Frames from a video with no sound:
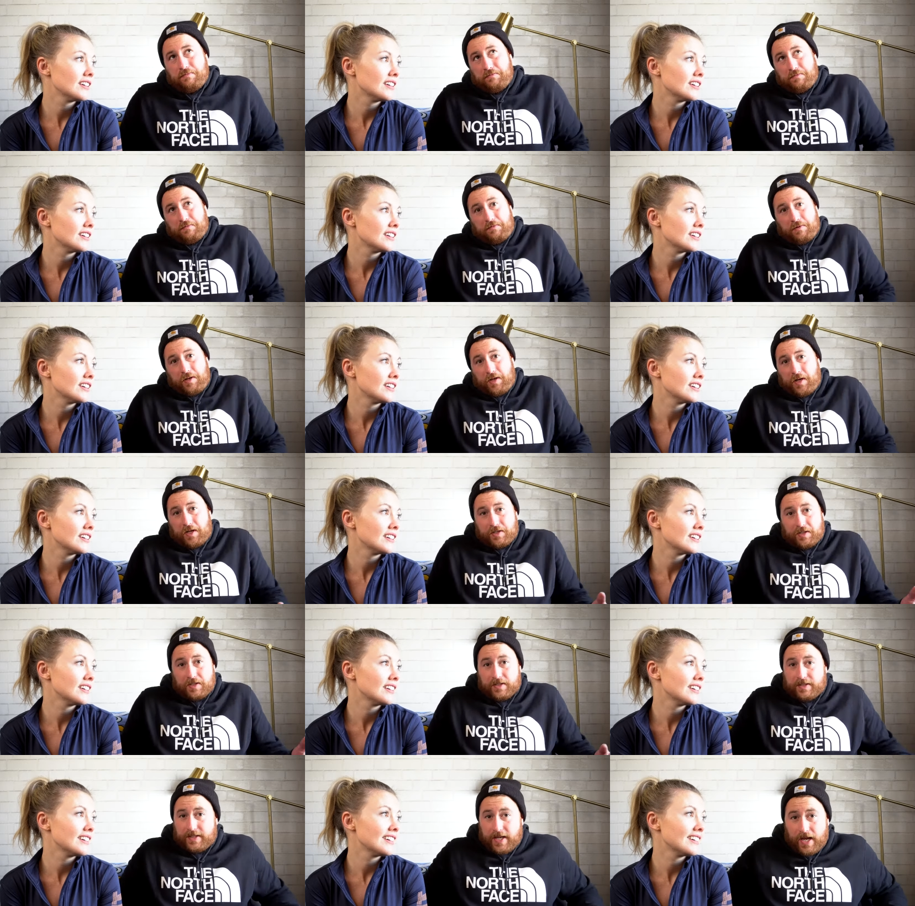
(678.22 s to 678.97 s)
Speaker 1: It
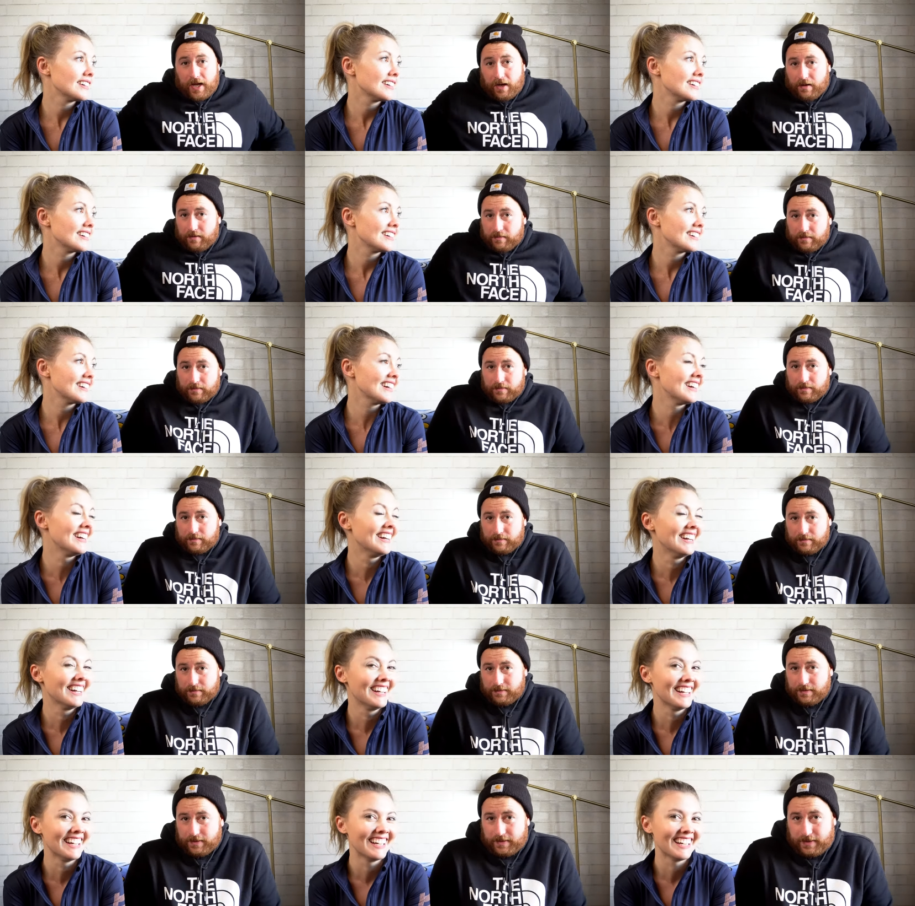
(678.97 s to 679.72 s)
doesn't say.
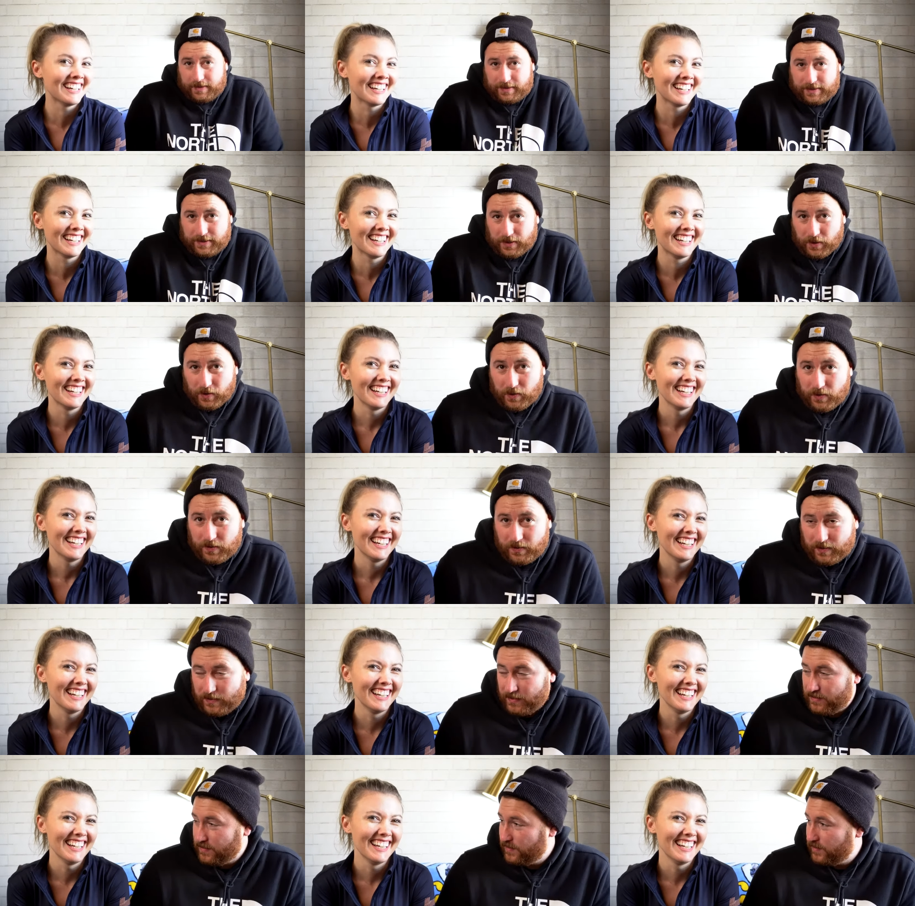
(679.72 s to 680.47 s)
Speaker 2: So
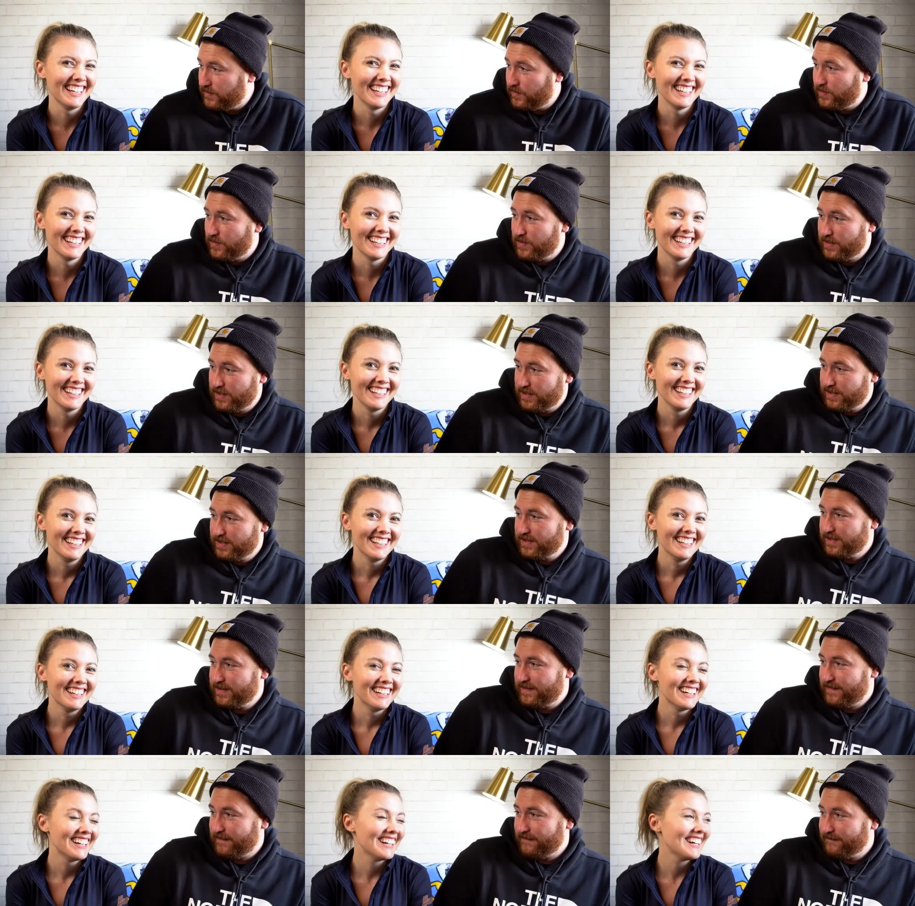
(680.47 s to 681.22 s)

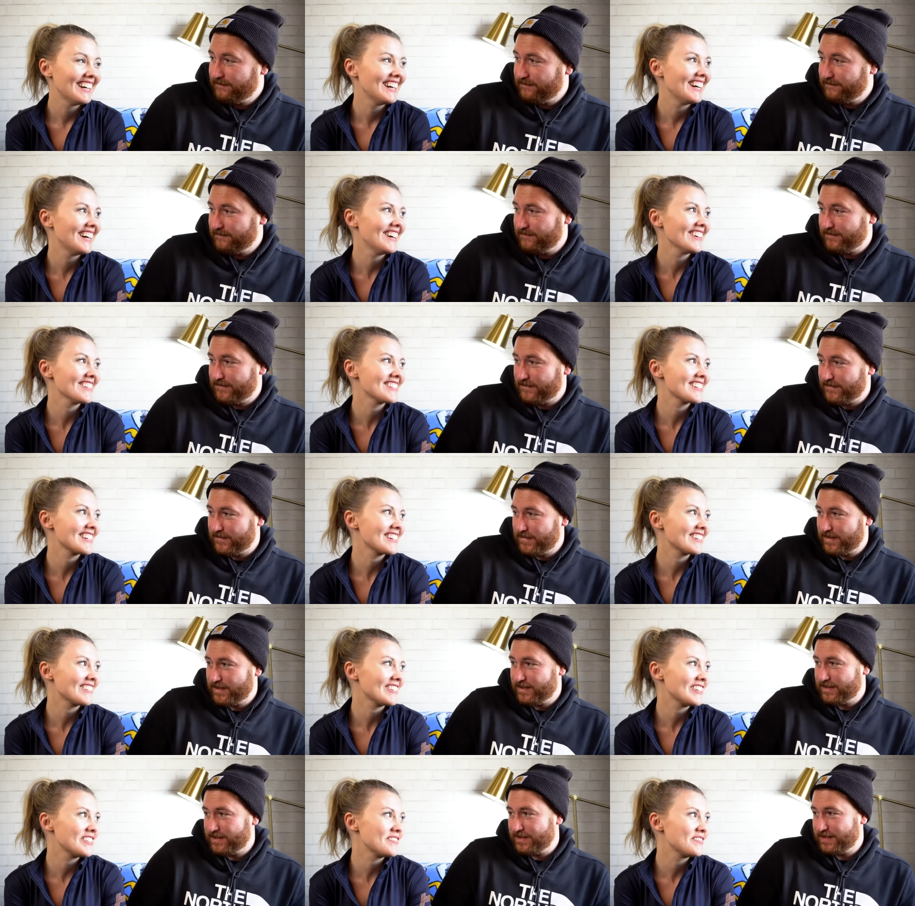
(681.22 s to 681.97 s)
I'll say
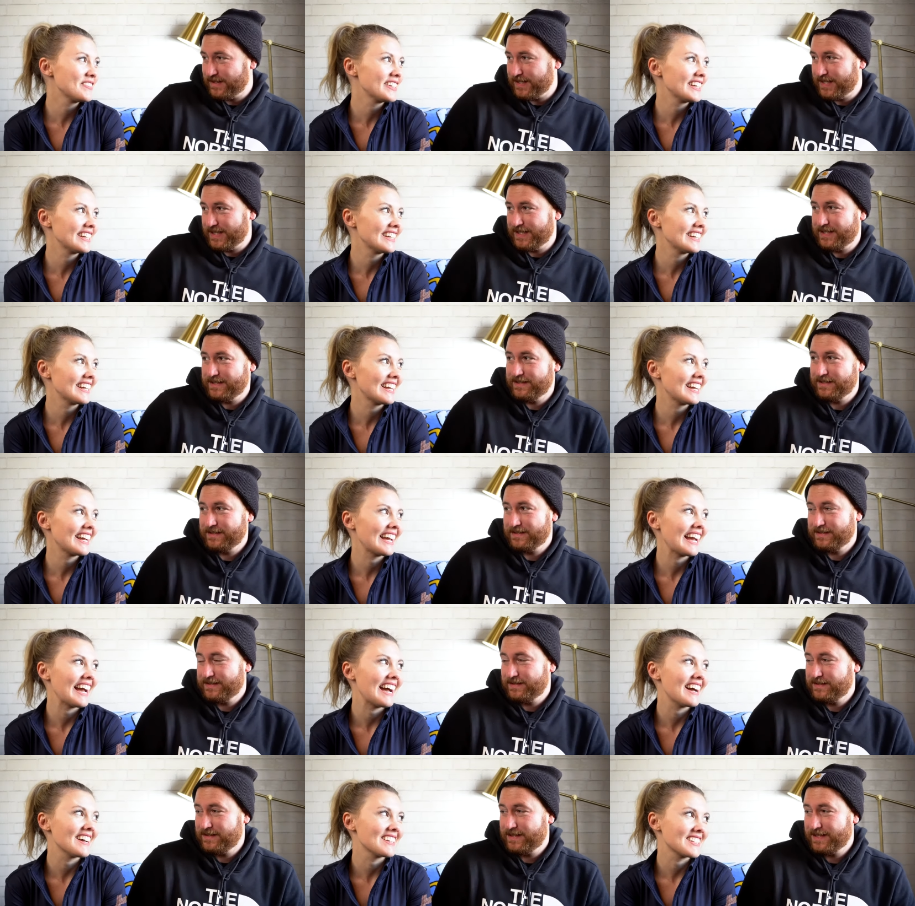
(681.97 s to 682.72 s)
green bean
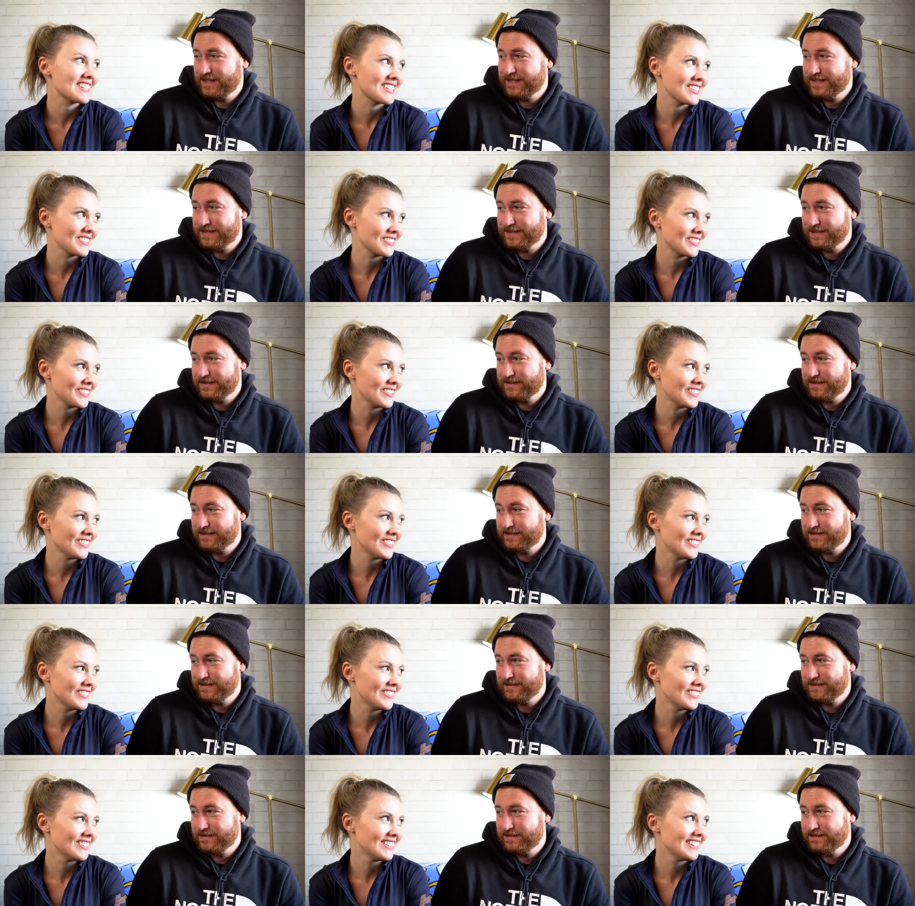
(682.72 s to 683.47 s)

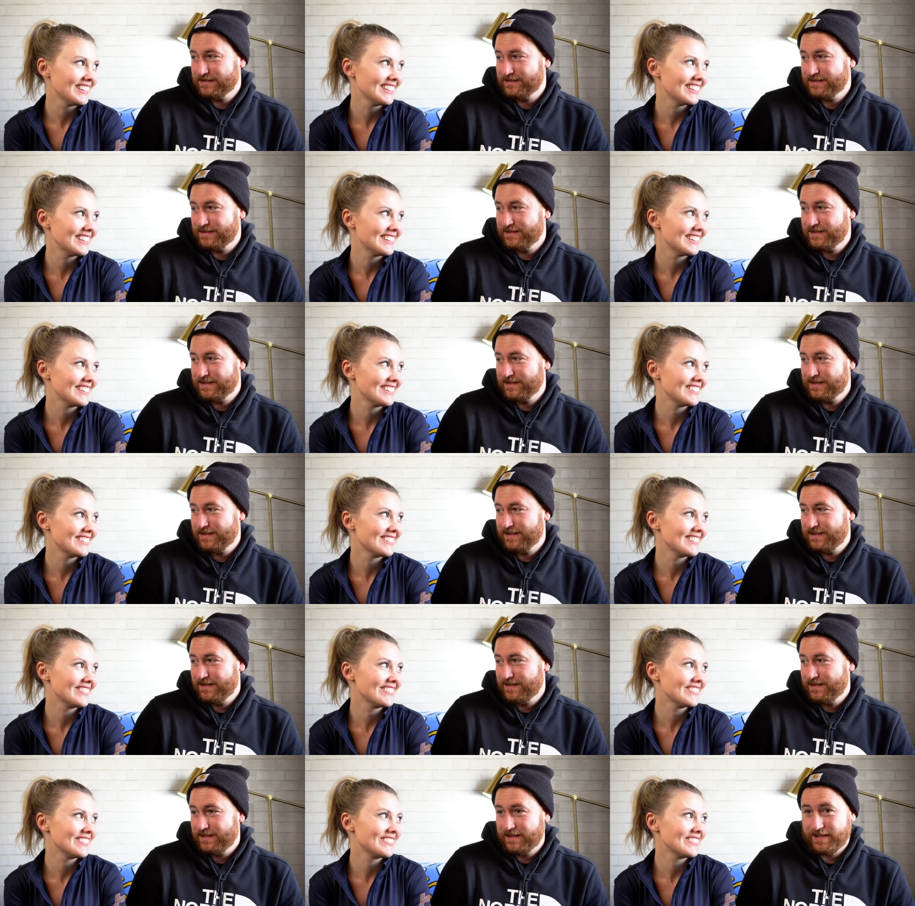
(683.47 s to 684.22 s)
casserole.
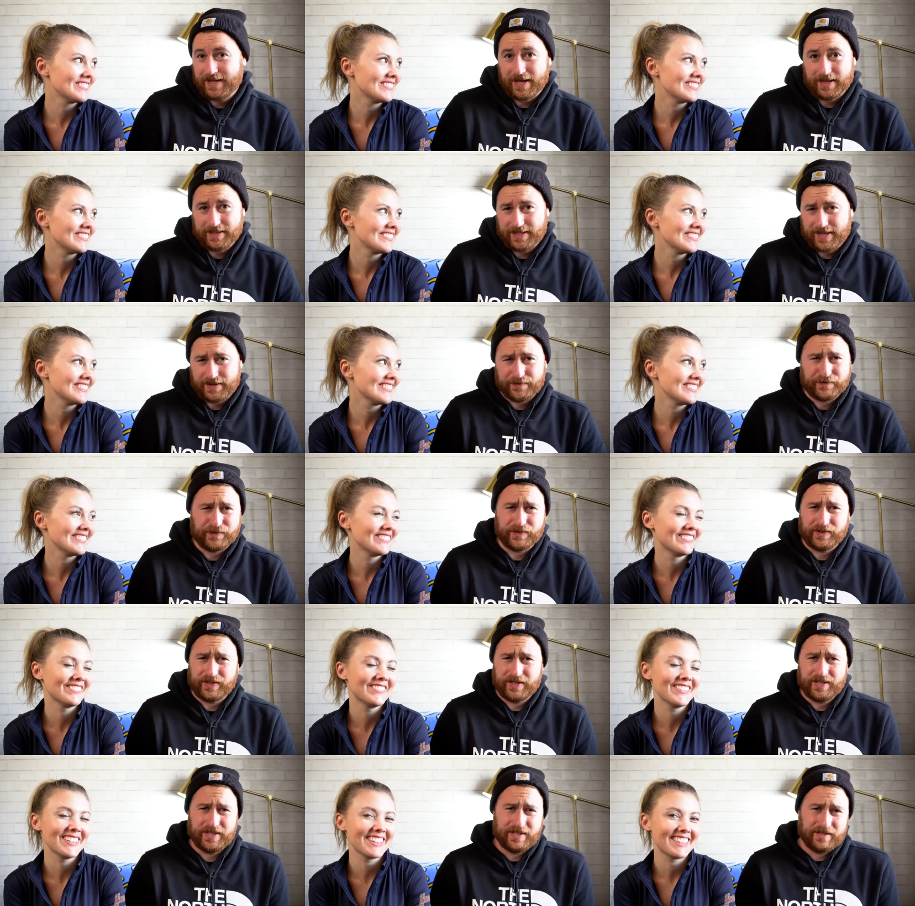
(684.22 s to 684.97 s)
Speaker 1: Yeah,
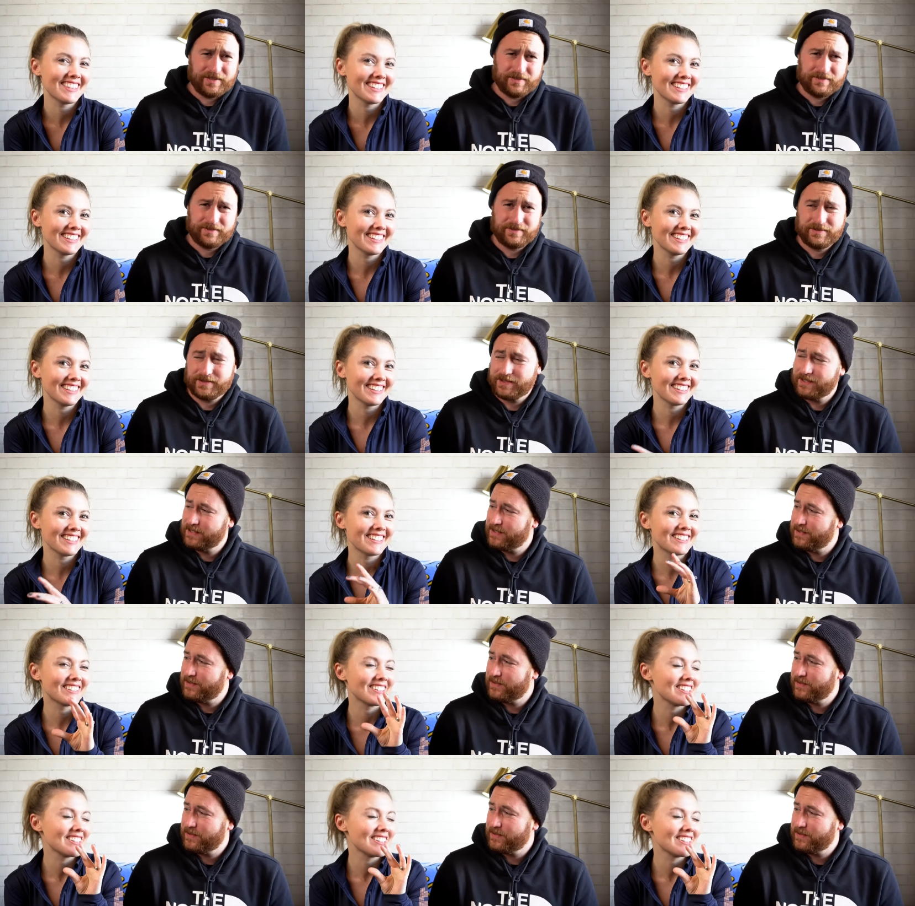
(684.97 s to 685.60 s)
definitely.
Speaker 2: With the good